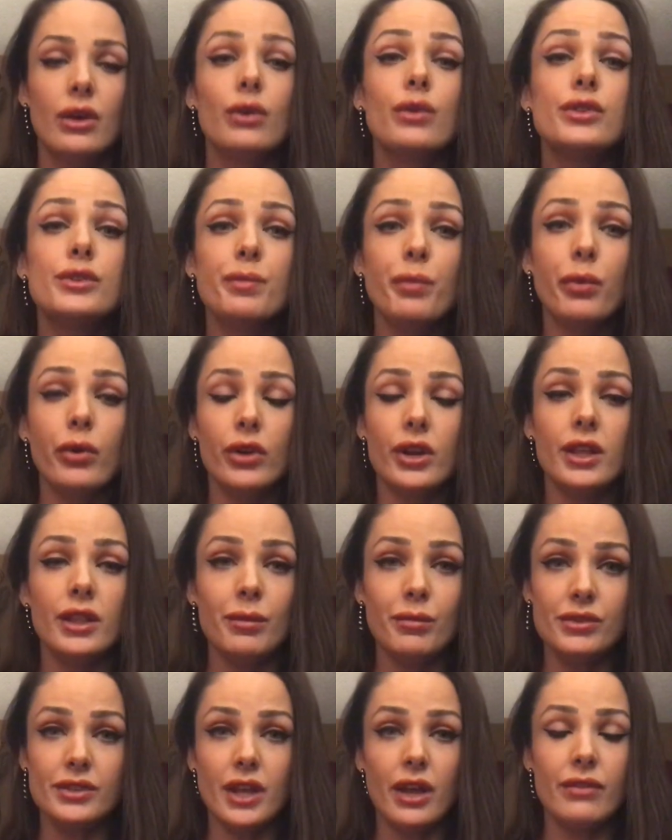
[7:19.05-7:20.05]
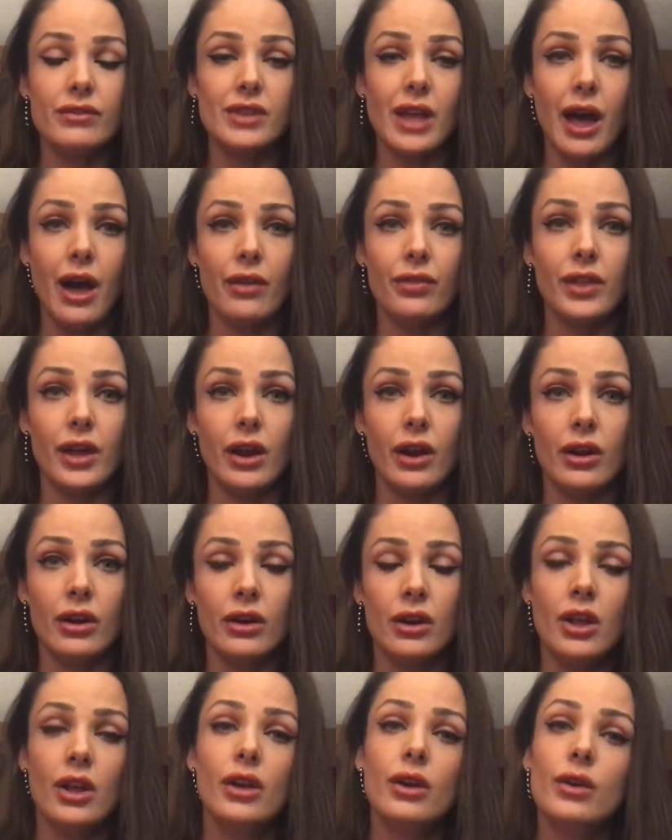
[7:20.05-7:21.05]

who's putting themselves out there,